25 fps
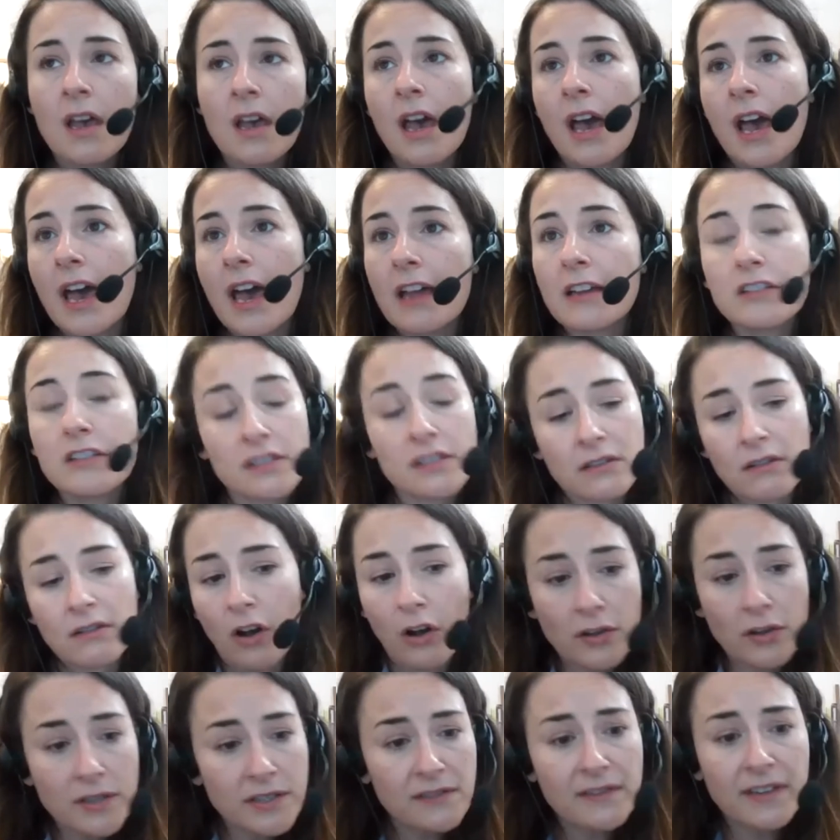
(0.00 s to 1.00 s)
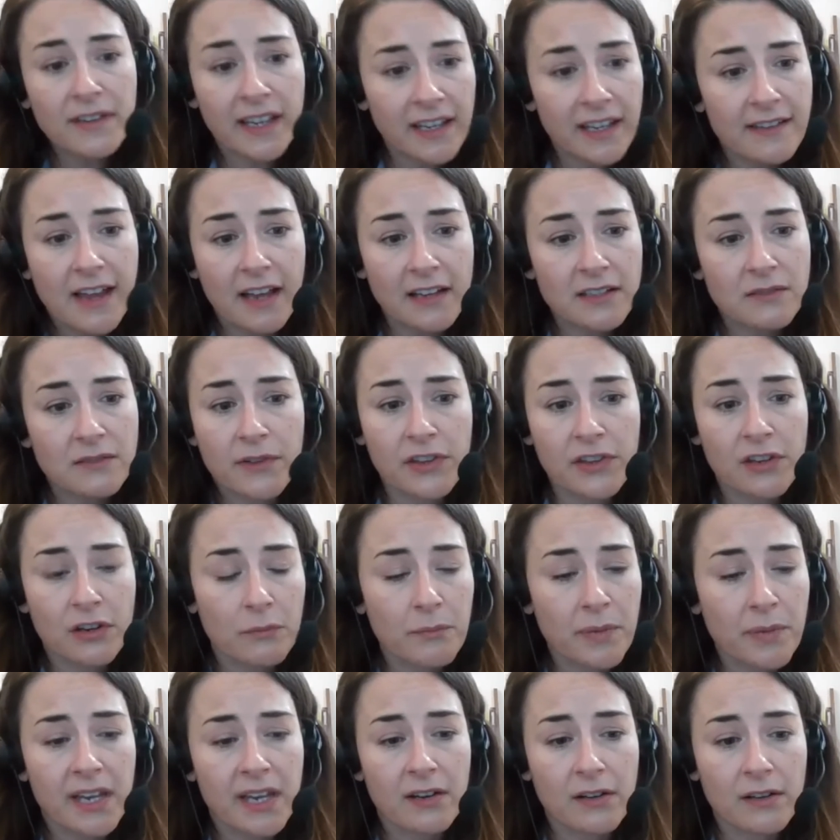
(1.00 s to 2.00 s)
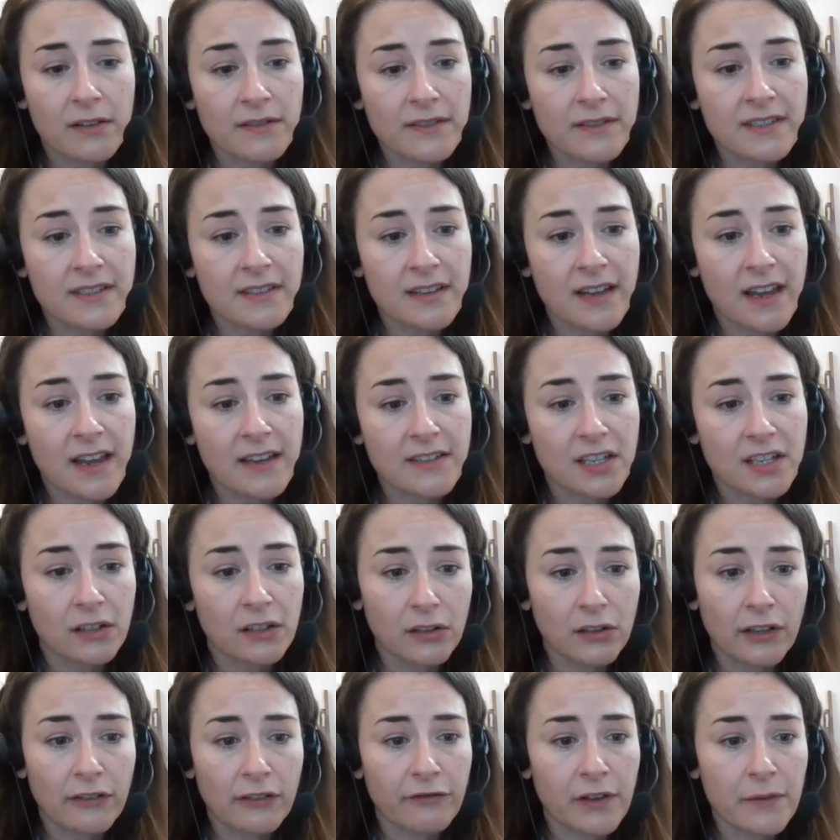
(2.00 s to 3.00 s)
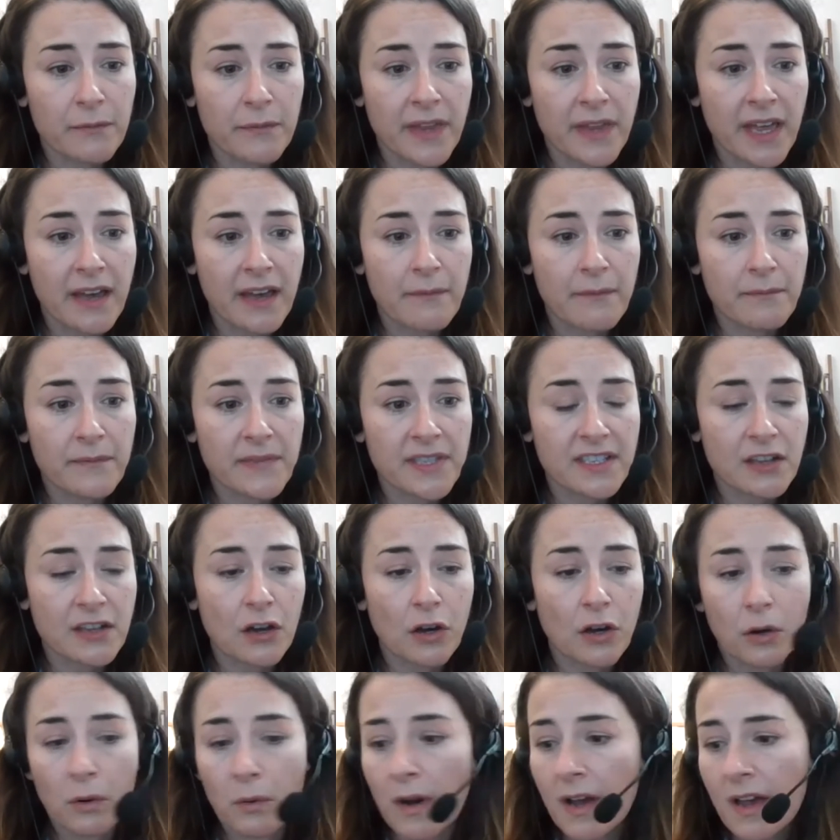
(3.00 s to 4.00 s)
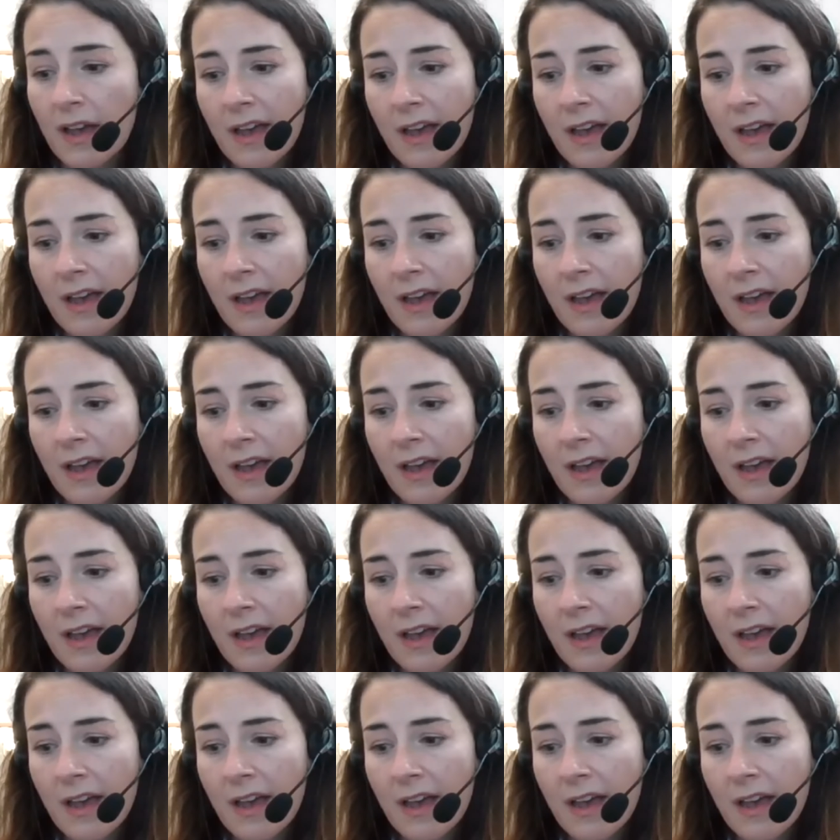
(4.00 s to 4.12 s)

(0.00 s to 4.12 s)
and also to connect with your peers and to learn from them. Mm. So